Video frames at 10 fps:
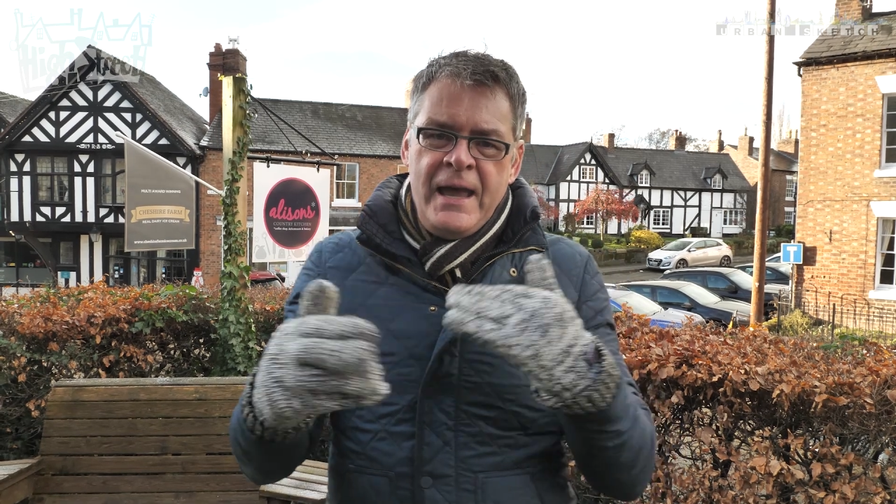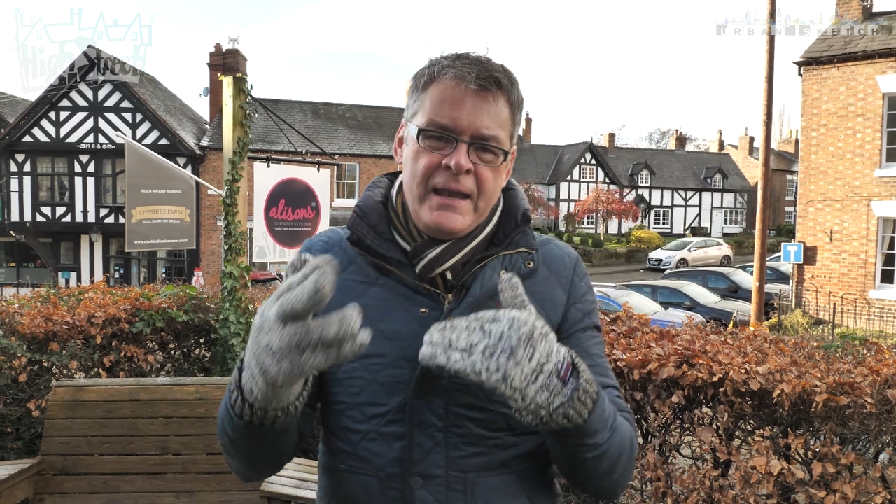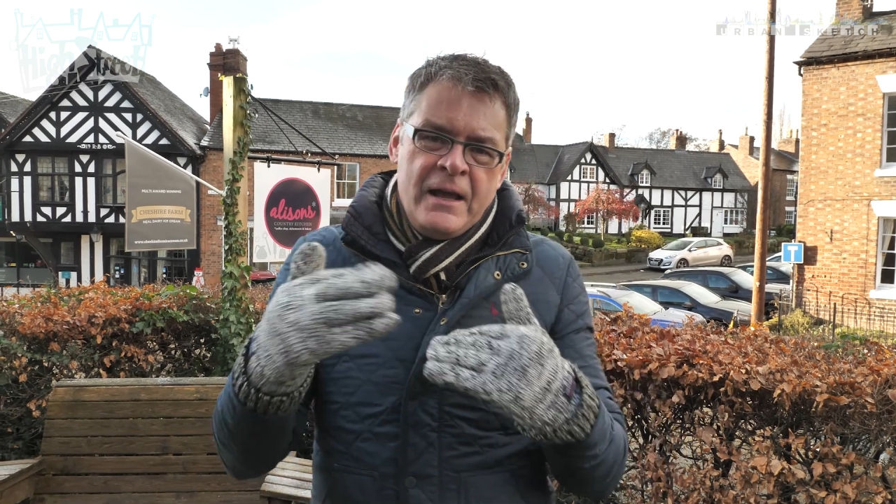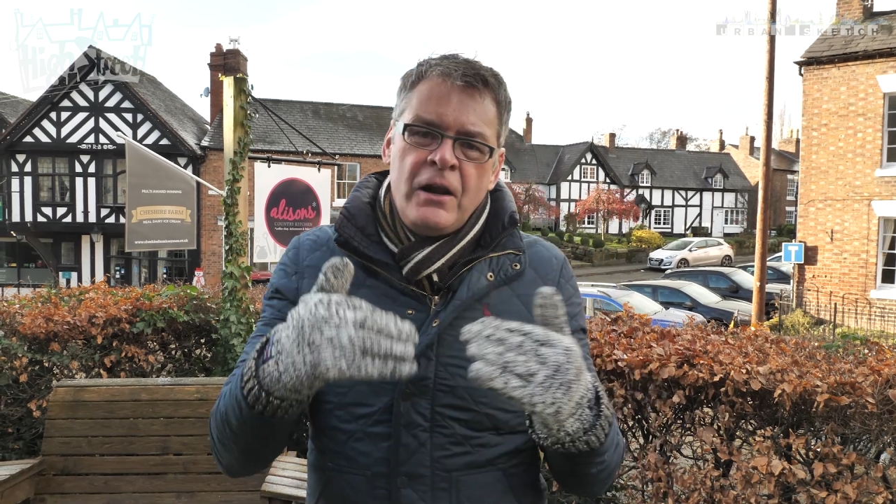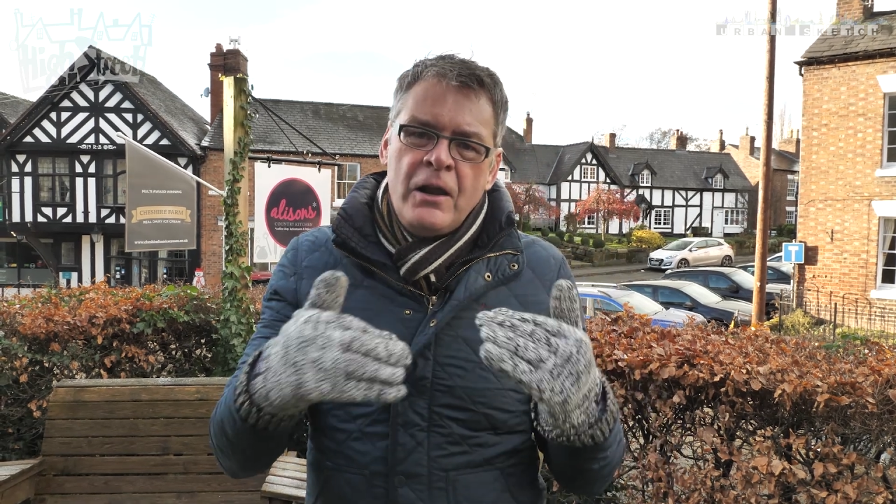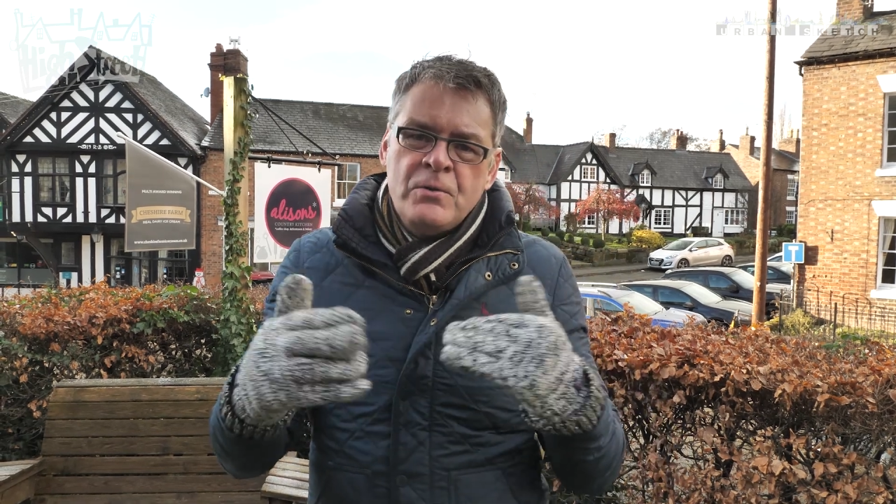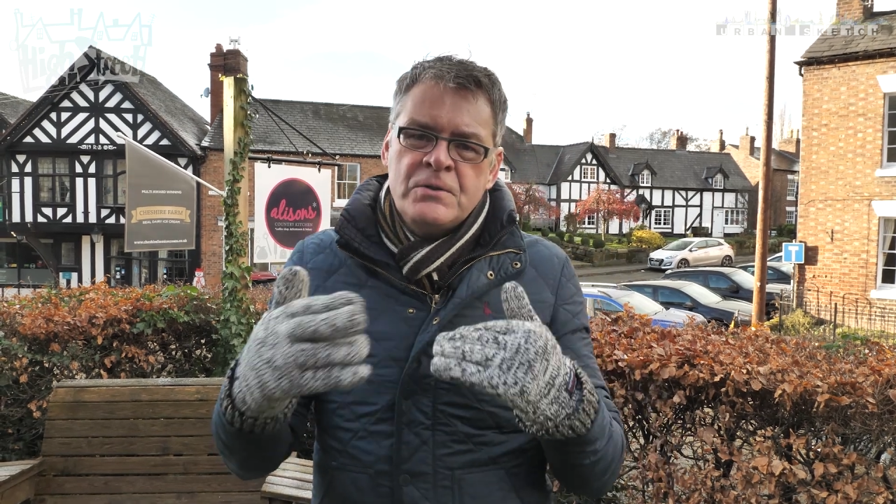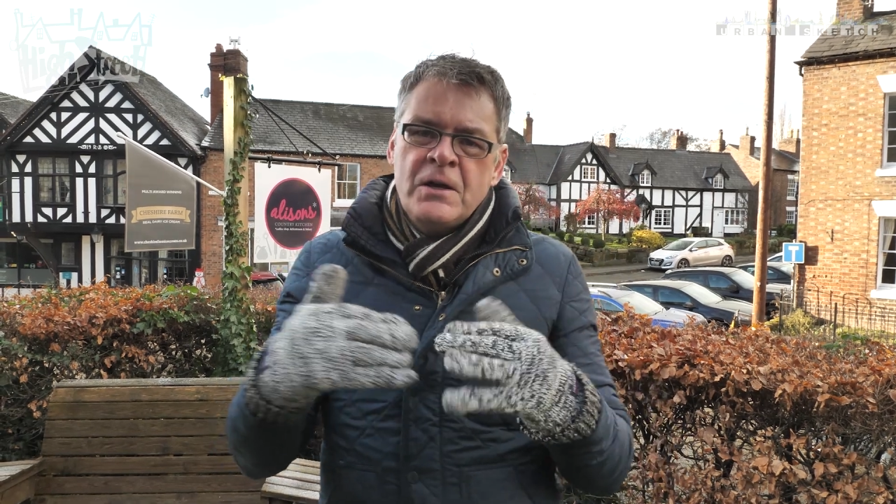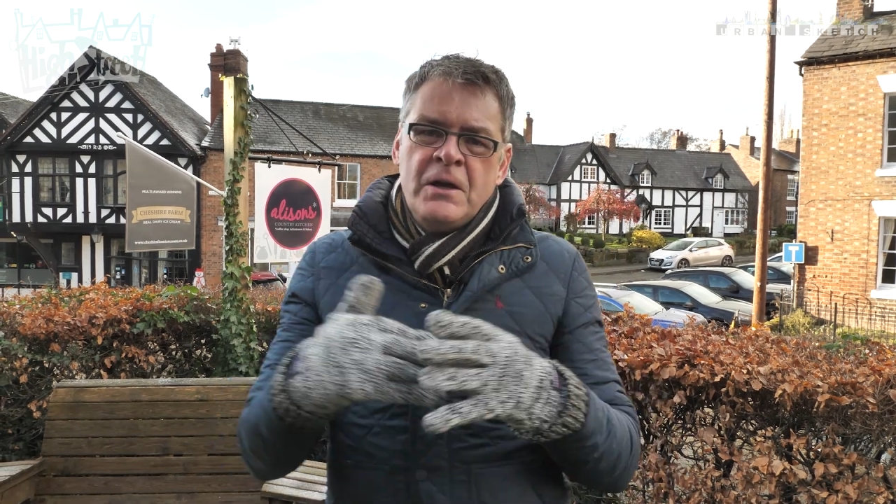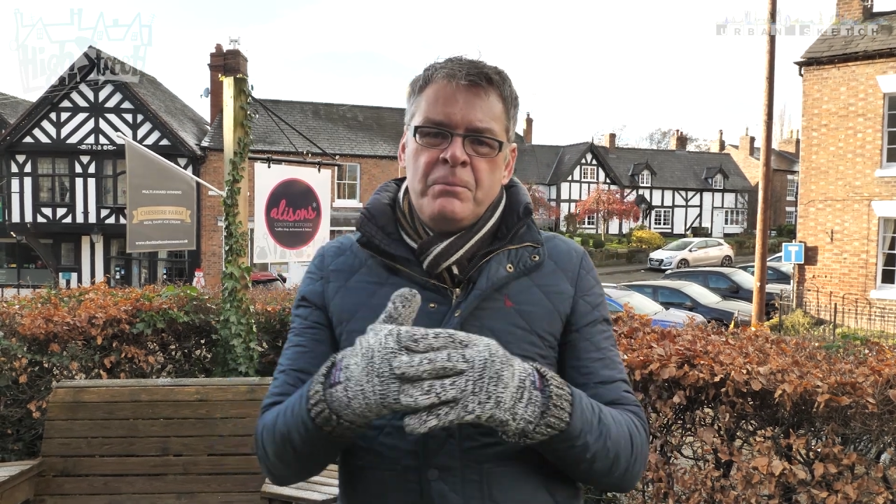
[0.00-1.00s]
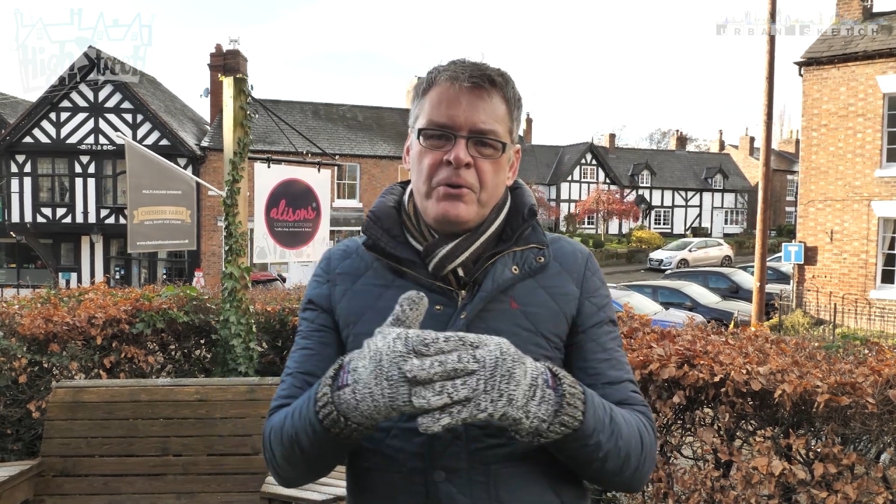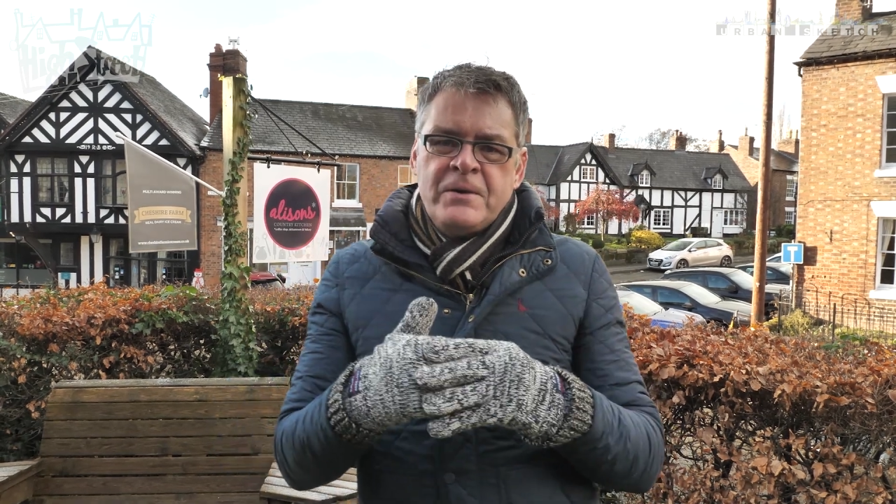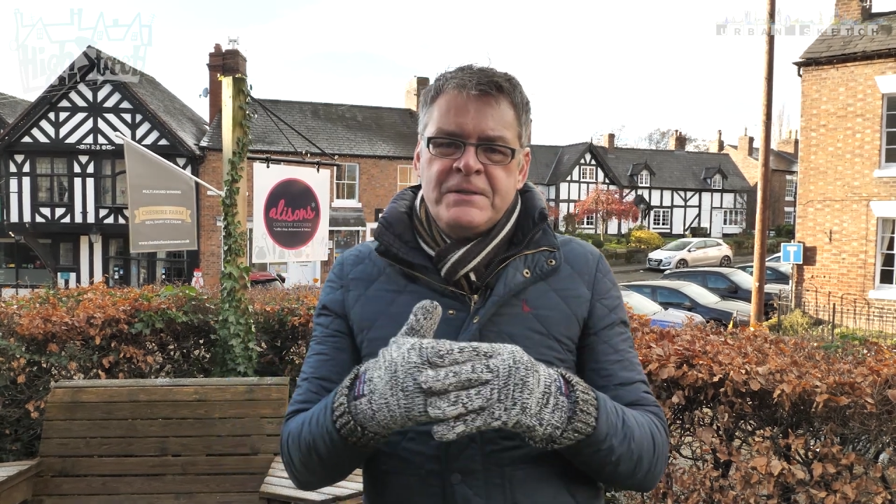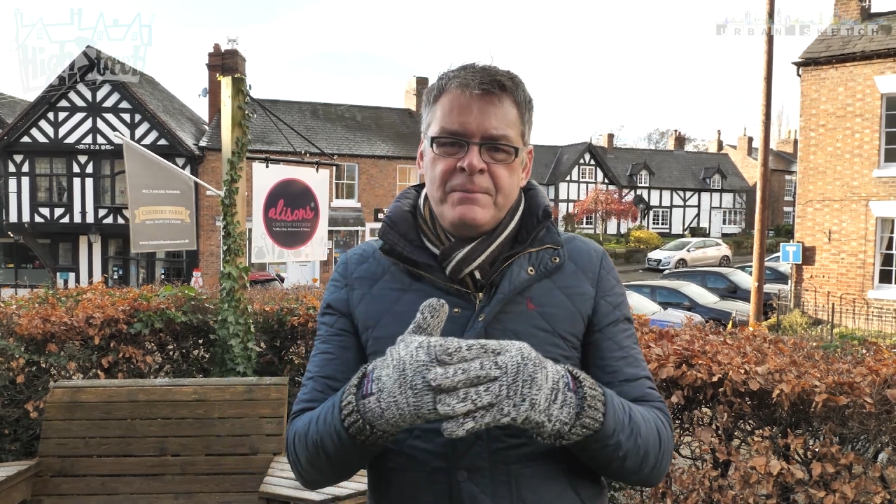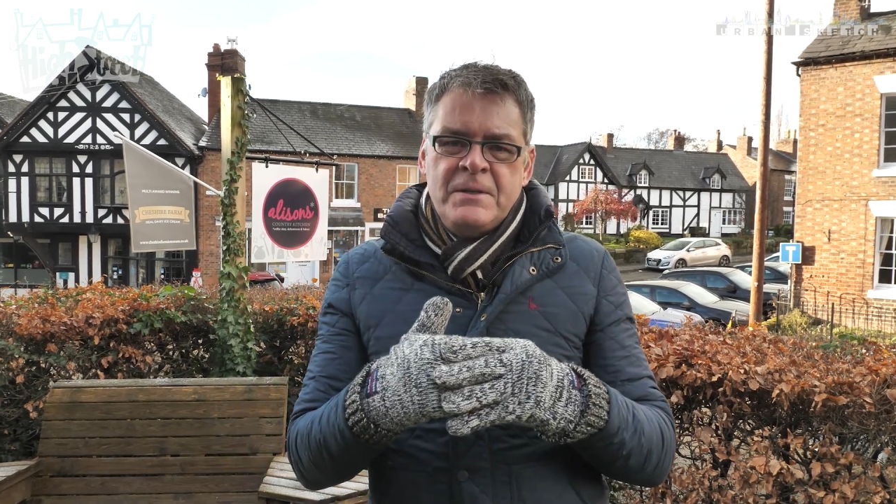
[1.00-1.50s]
in a close
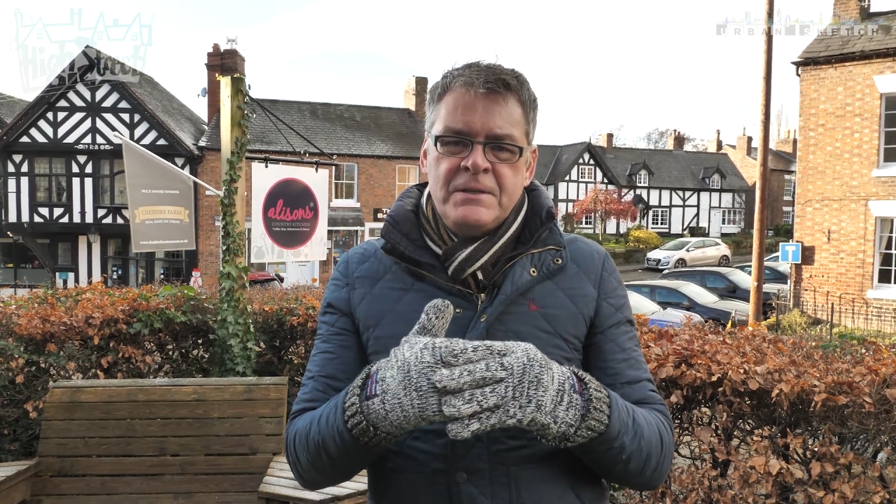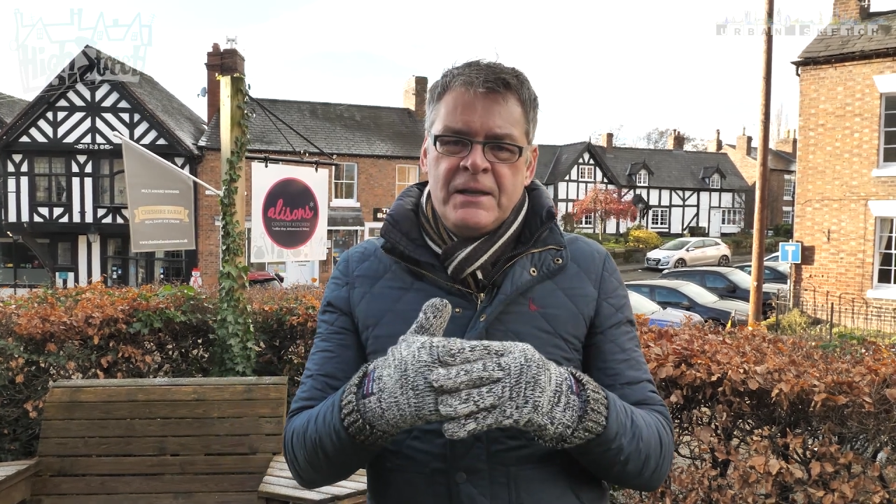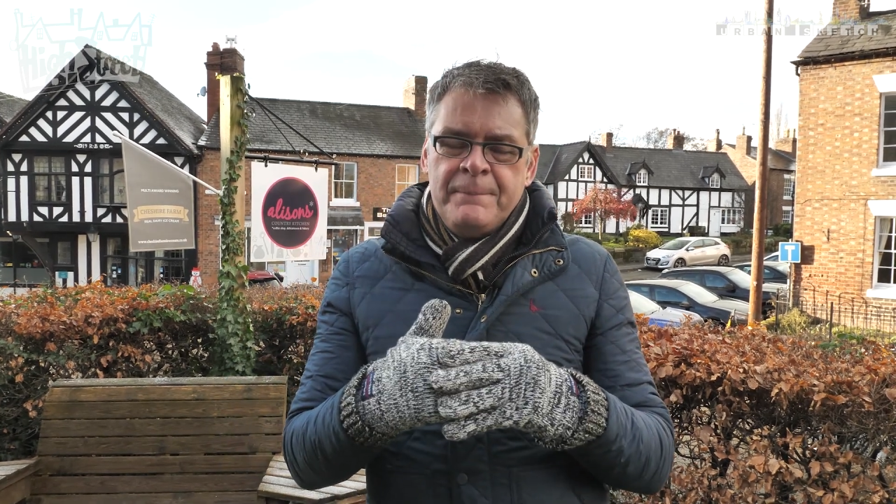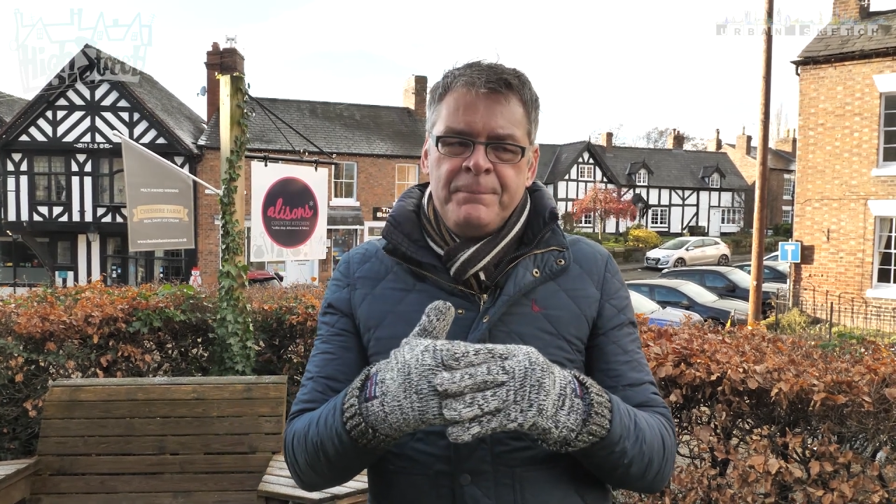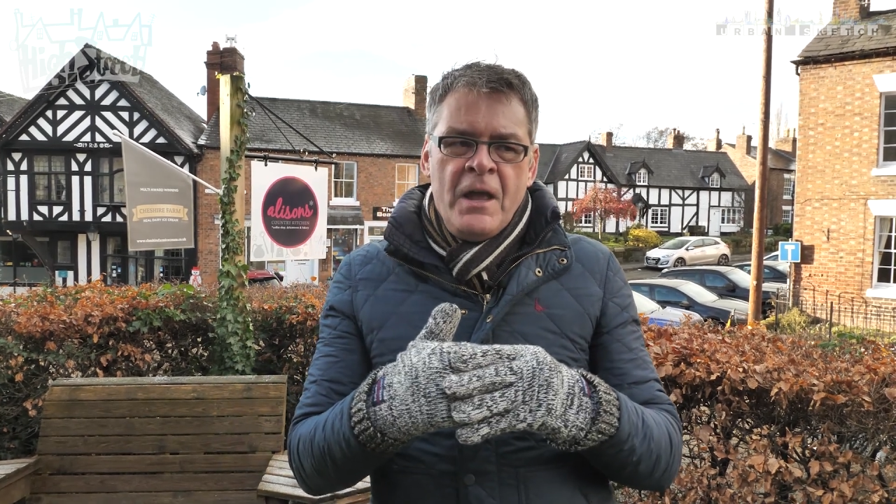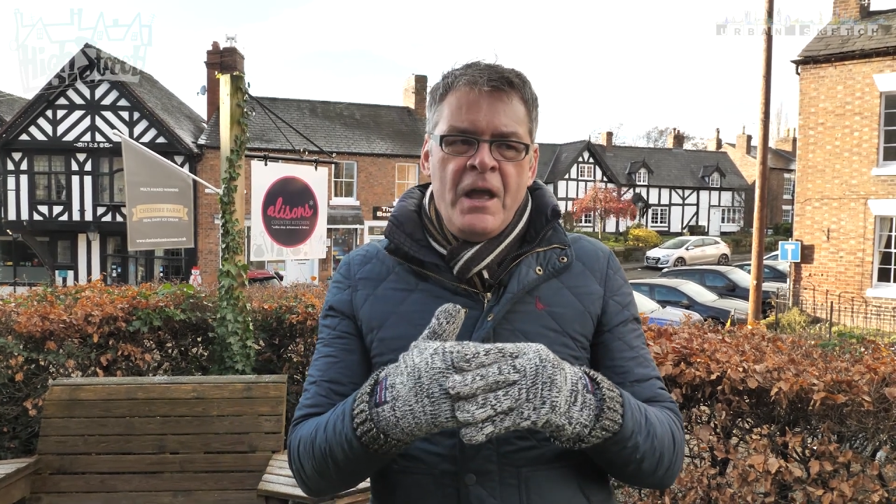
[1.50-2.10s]
proximity.